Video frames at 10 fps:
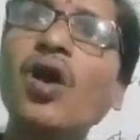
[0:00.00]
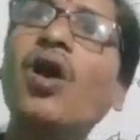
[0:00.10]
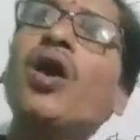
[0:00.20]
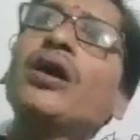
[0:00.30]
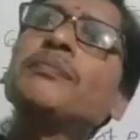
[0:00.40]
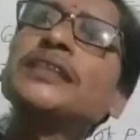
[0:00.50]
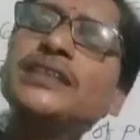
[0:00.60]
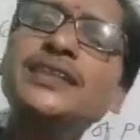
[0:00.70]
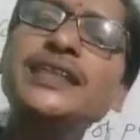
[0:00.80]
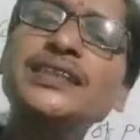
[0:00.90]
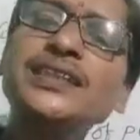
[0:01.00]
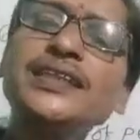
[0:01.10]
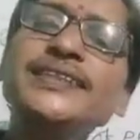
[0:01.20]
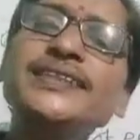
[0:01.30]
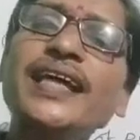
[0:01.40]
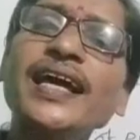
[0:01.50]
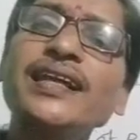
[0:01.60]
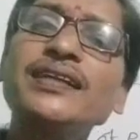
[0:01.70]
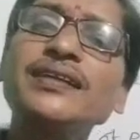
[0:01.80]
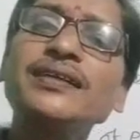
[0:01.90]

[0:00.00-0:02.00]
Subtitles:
Or Mr. Sasson is there.